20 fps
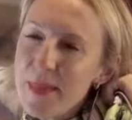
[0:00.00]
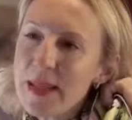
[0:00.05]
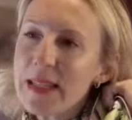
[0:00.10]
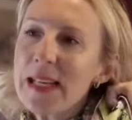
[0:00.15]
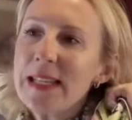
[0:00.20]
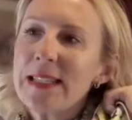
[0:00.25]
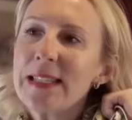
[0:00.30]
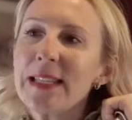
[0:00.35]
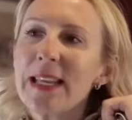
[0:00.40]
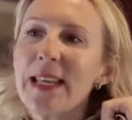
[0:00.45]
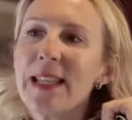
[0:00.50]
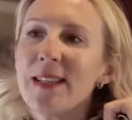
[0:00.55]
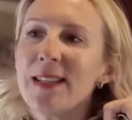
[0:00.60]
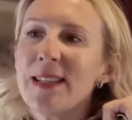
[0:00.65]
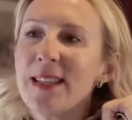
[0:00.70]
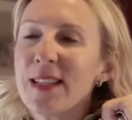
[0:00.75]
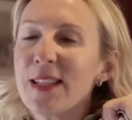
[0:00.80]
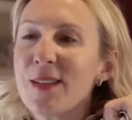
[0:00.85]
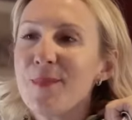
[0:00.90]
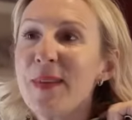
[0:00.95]

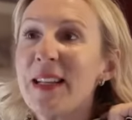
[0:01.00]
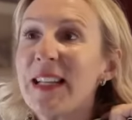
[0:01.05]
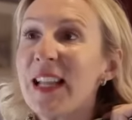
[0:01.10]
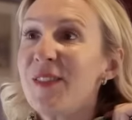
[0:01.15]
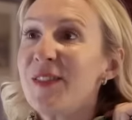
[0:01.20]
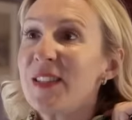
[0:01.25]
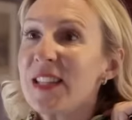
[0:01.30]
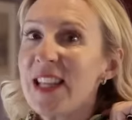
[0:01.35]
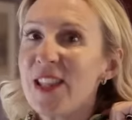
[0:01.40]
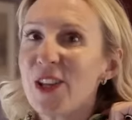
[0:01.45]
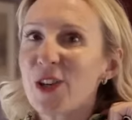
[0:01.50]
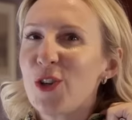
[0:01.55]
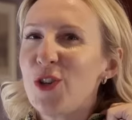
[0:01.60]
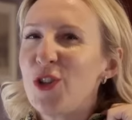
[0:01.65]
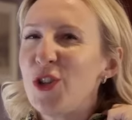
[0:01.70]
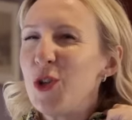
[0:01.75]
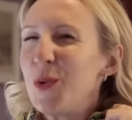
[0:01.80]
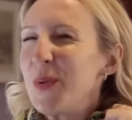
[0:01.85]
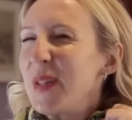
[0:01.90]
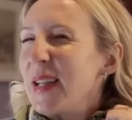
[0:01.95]
skin that
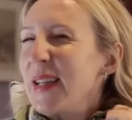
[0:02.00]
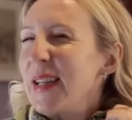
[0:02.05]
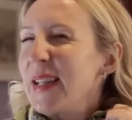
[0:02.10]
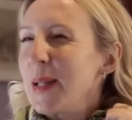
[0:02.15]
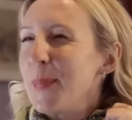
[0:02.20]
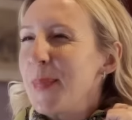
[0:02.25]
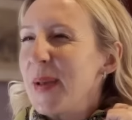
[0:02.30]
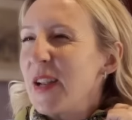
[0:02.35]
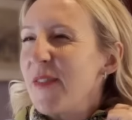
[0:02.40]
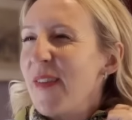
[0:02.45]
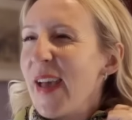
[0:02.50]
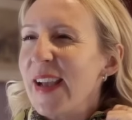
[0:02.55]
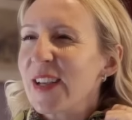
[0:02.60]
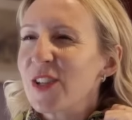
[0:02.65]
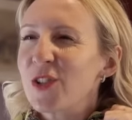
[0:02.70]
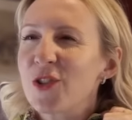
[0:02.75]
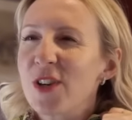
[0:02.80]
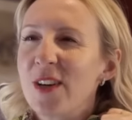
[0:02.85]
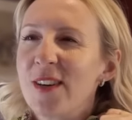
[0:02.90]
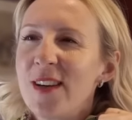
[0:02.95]
could do with a little bit of
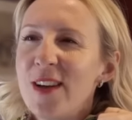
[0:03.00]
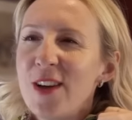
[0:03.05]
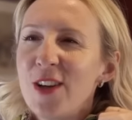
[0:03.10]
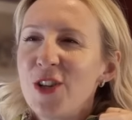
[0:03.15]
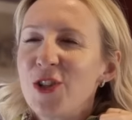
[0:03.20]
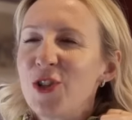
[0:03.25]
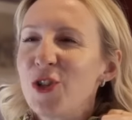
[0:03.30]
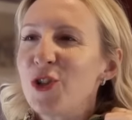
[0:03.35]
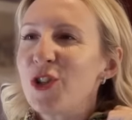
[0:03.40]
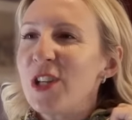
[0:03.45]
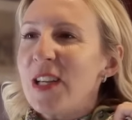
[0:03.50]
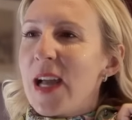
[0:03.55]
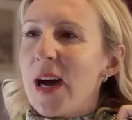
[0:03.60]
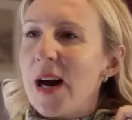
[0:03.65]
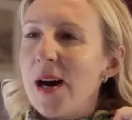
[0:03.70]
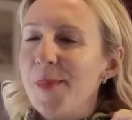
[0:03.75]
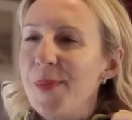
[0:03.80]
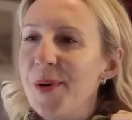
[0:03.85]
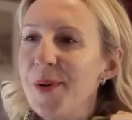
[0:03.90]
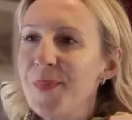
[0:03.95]
extra zhuzhing
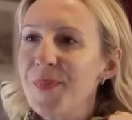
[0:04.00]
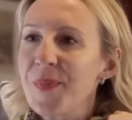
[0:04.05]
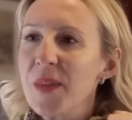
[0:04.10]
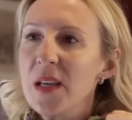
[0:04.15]
up.